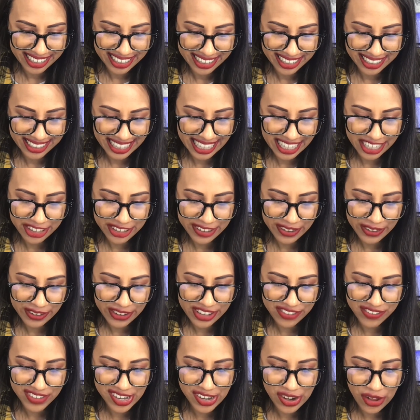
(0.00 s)
like you don't
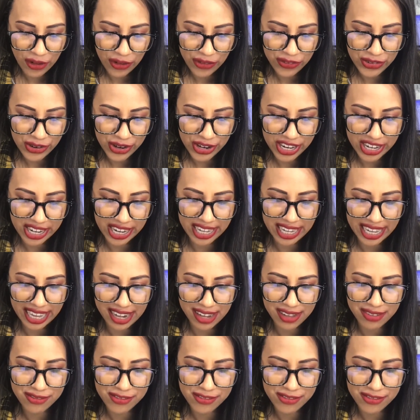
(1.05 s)
even know if you're gonna get them.